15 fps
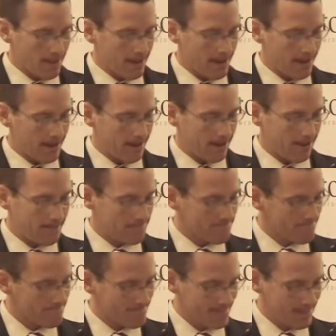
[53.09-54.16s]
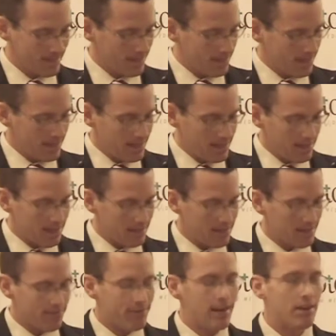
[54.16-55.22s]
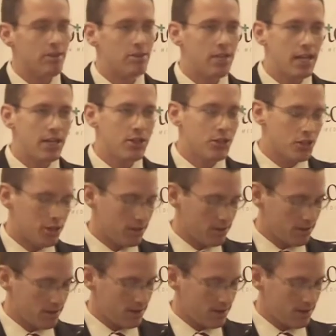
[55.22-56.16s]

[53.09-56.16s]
The foundation